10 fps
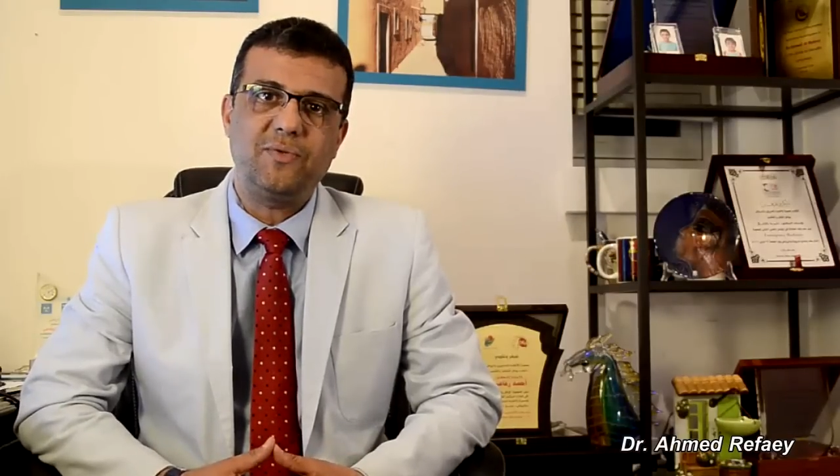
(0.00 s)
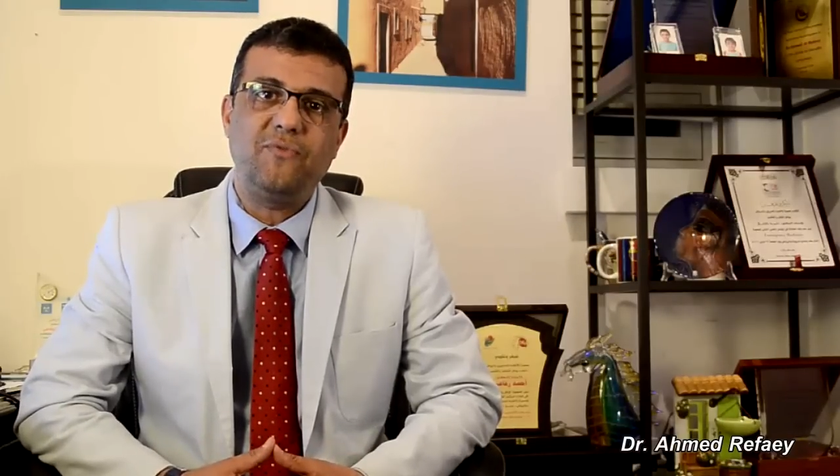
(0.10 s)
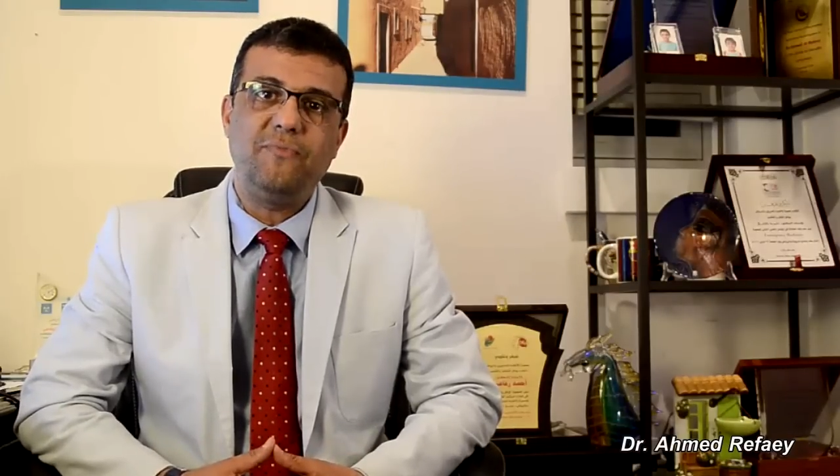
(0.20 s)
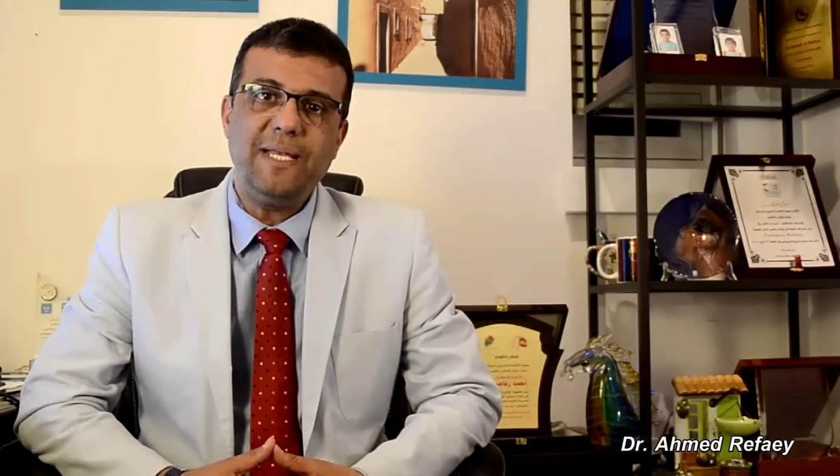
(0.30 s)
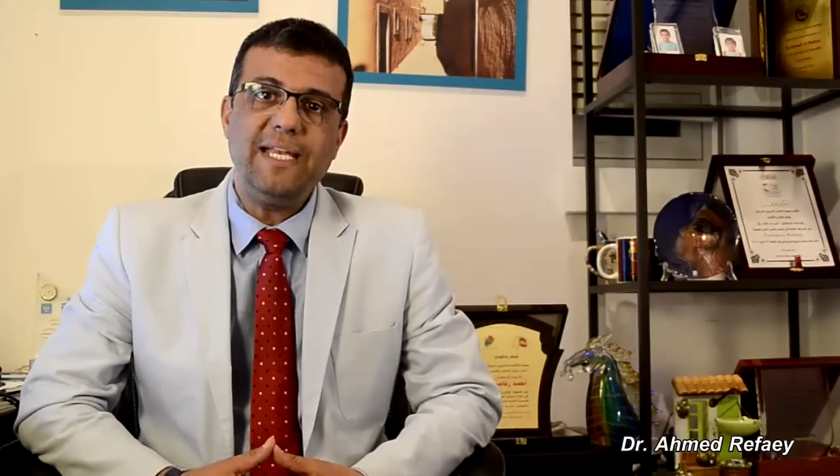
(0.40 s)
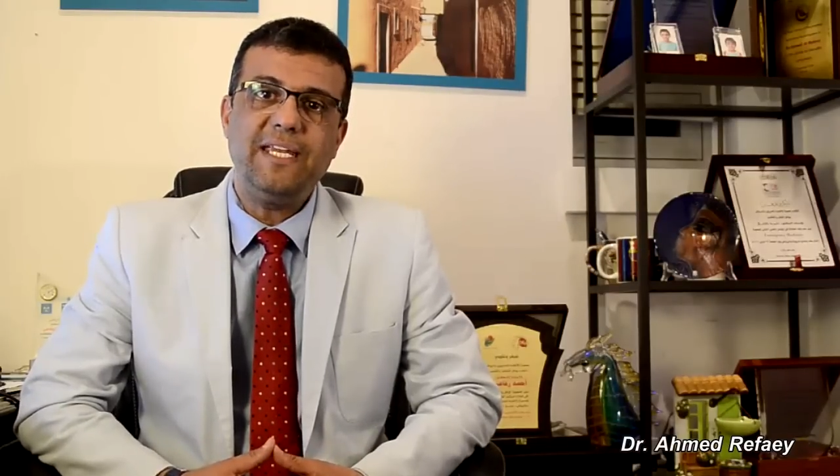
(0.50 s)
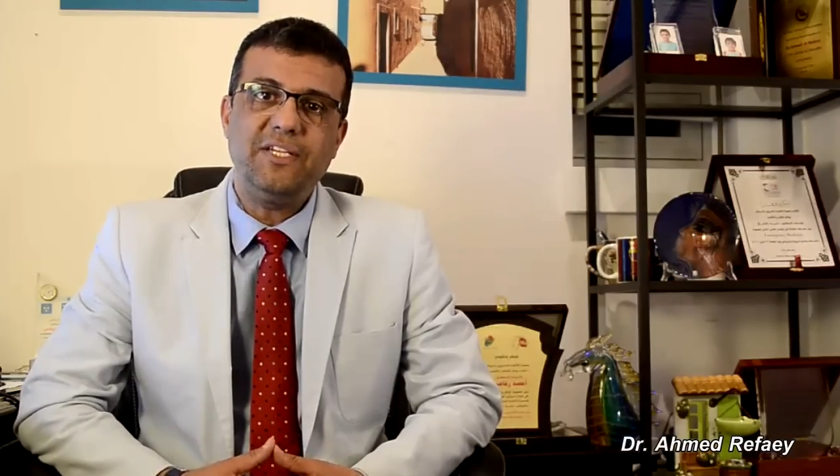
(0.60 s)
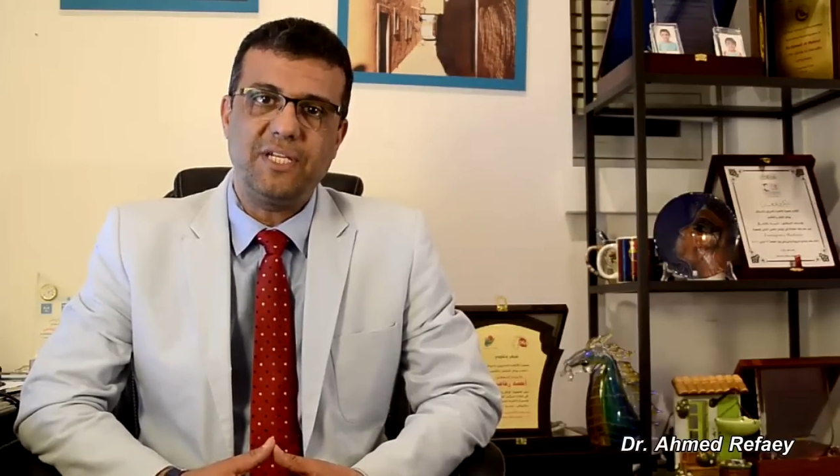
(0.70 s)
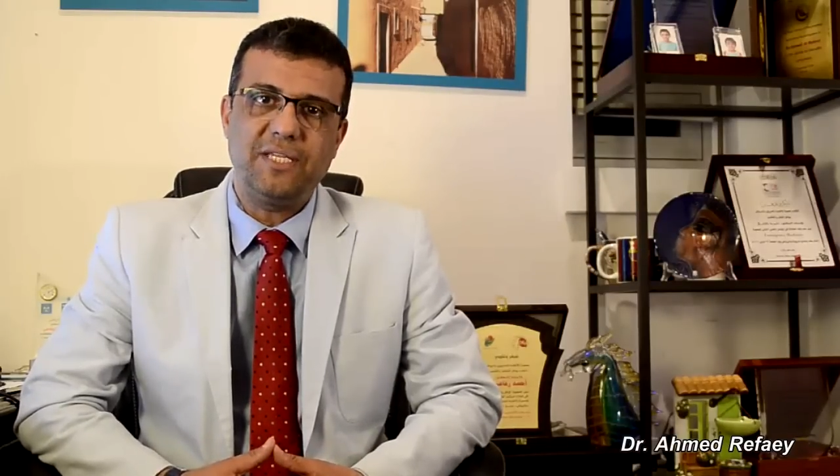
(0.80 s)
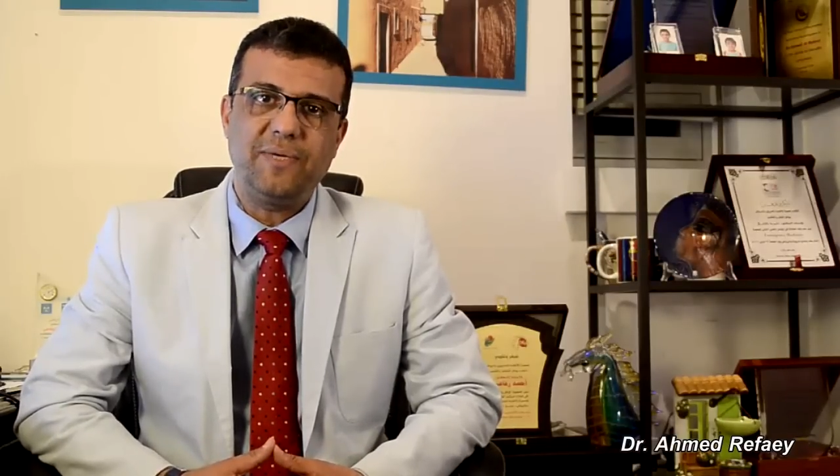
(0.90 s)
of miliary
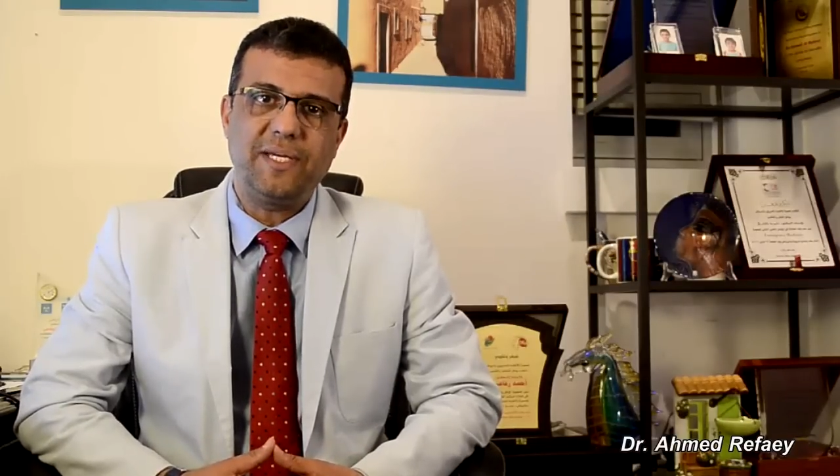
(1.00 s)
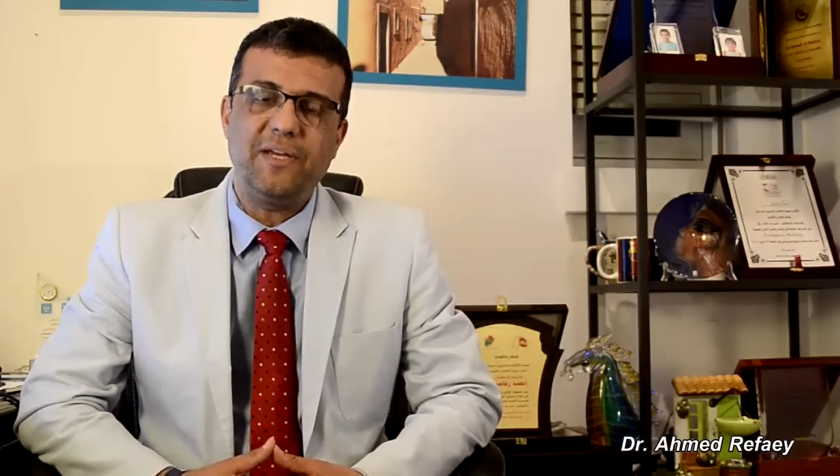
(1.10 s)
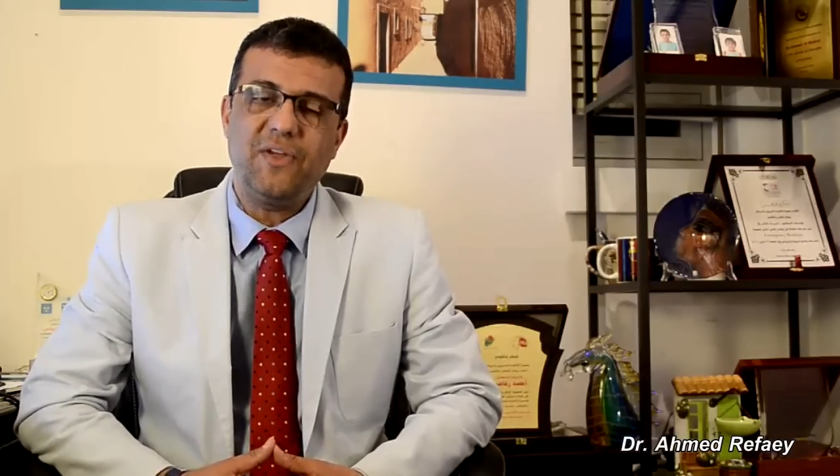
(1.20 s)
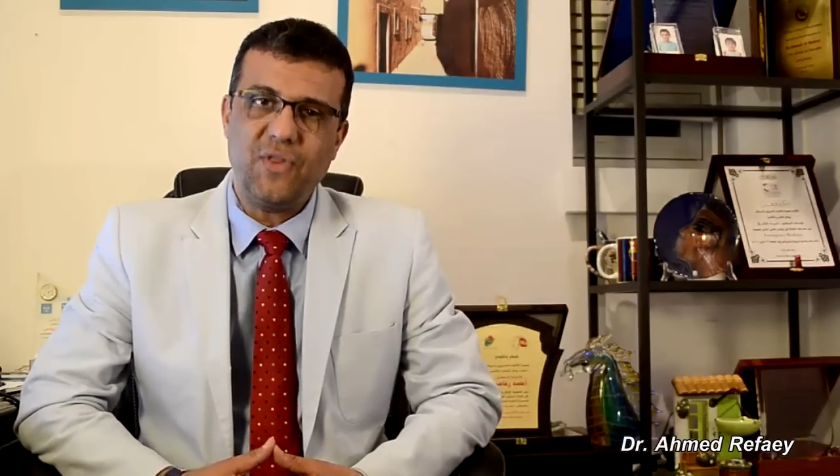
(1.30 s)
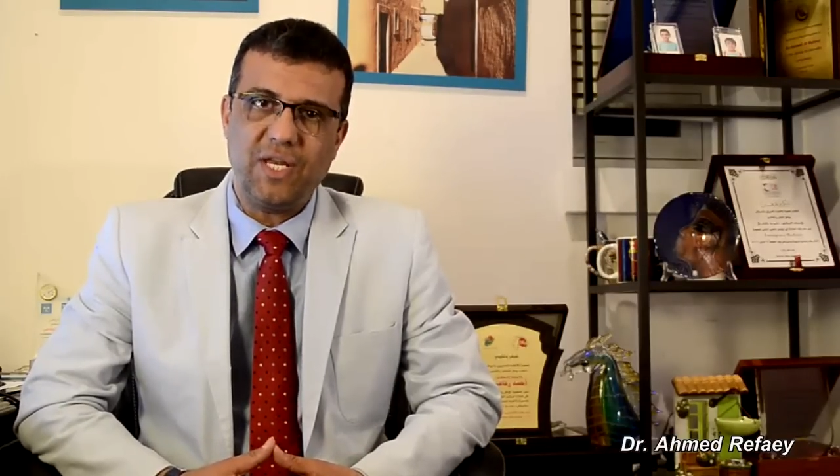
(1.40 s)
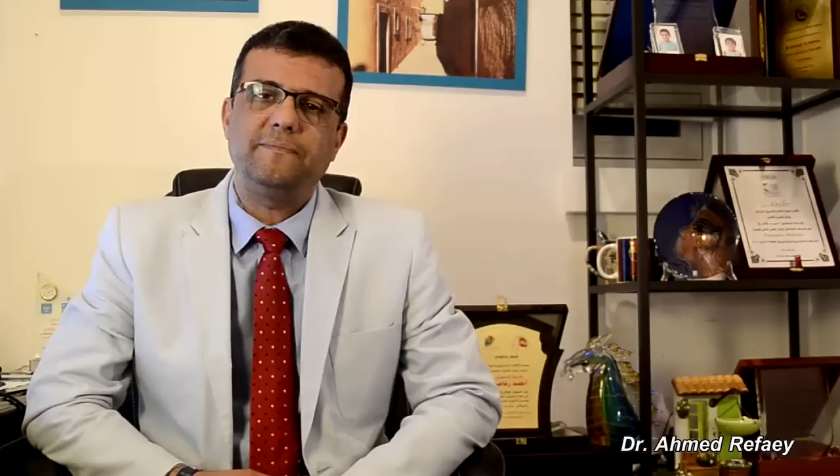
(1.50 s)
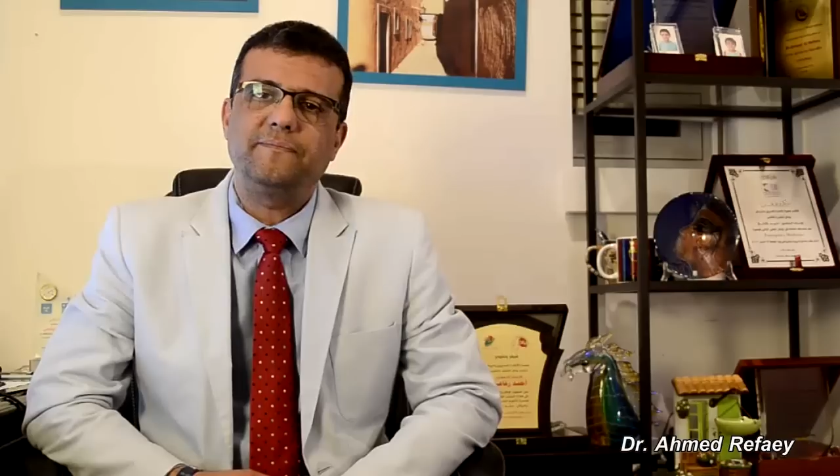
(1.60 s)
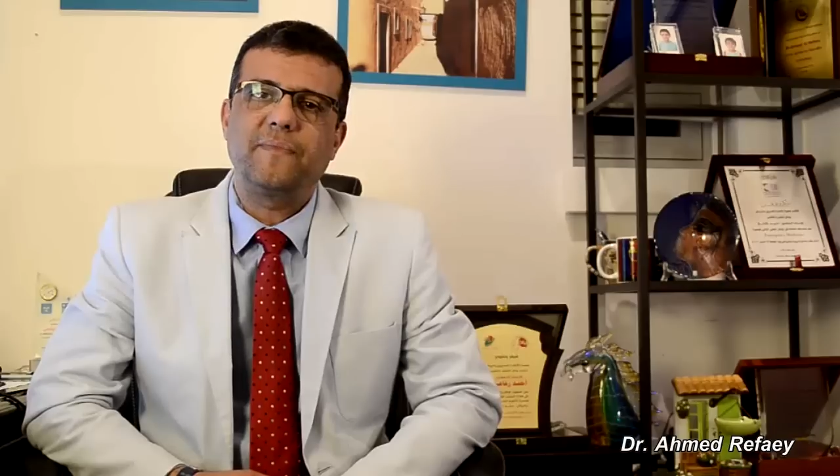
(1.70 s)
shadowing in the lung?